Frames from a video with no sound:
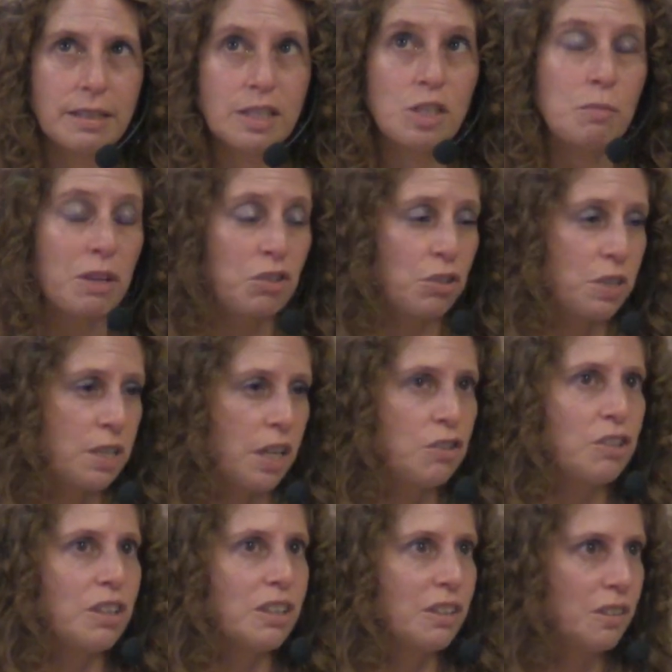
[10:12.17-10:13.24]
special
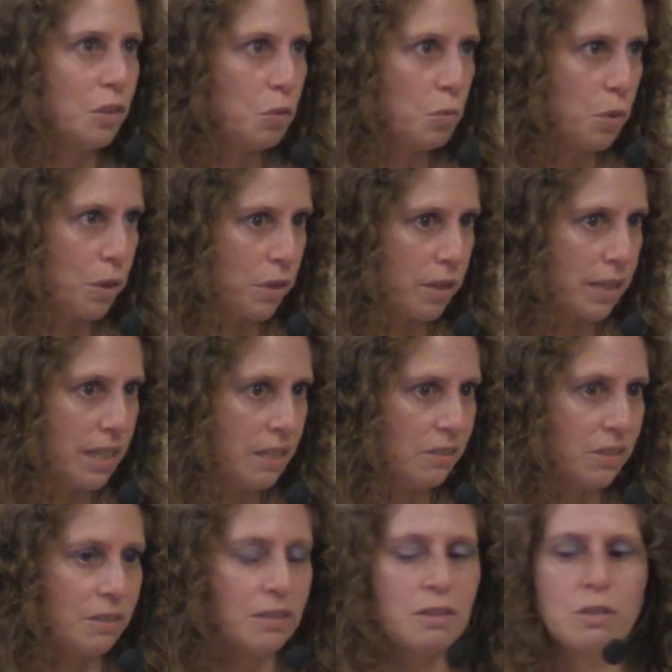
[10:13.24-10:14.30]
session with a
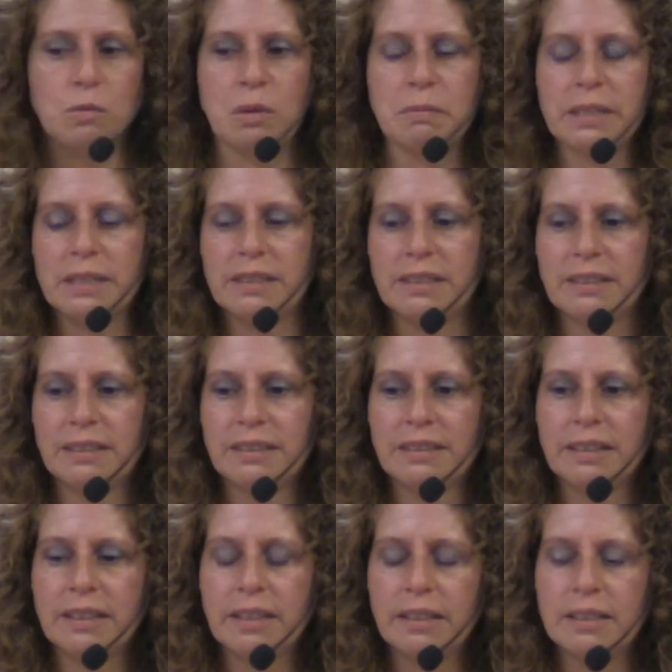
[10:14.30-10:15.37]
healer woman,
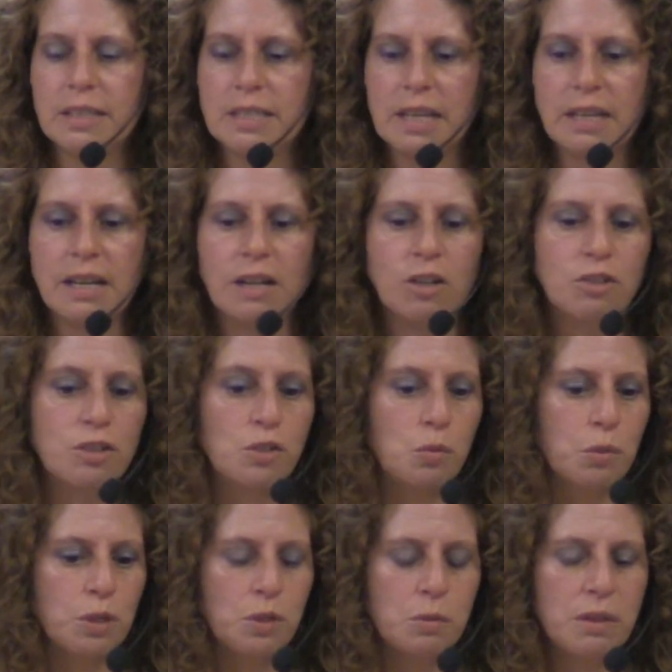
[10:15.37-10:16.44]
and the psychologist
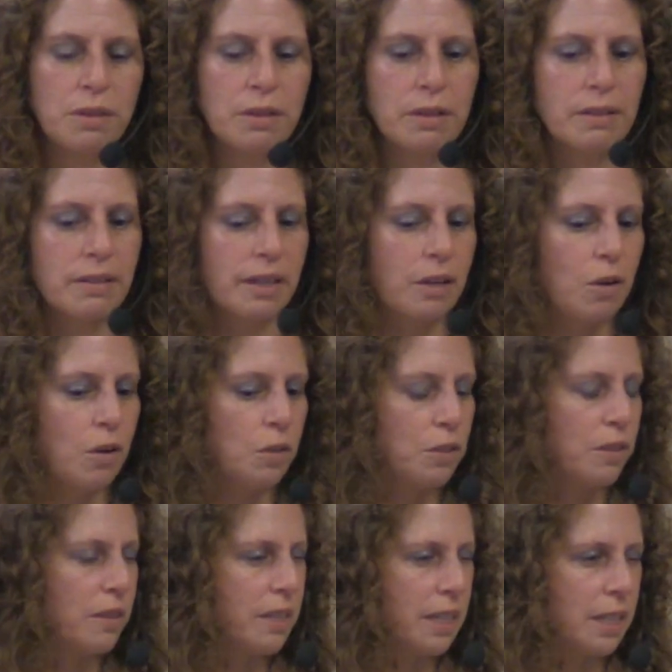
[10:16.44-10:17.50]
worked with her, and I called
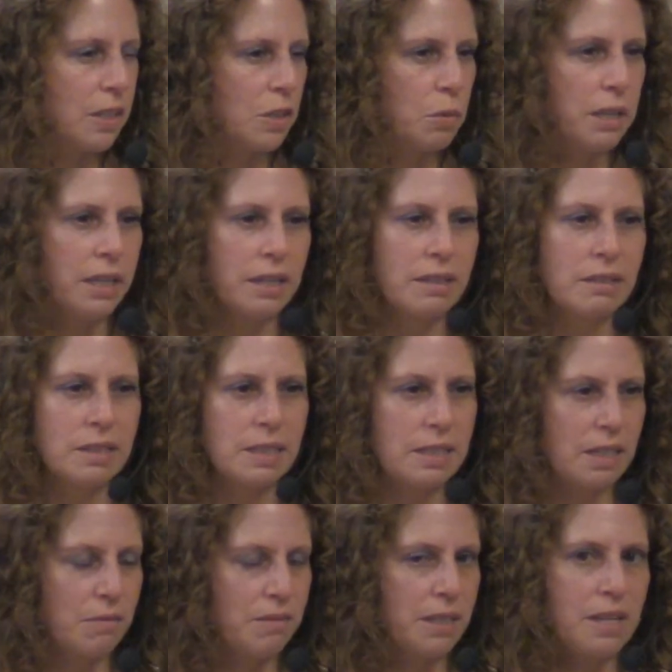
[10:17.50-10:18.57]
her the next week because
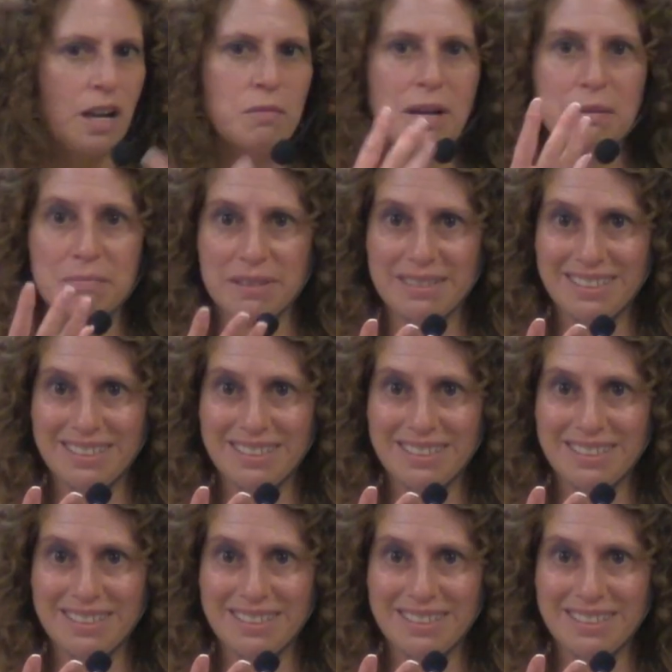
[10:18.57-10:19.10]
stuff had come up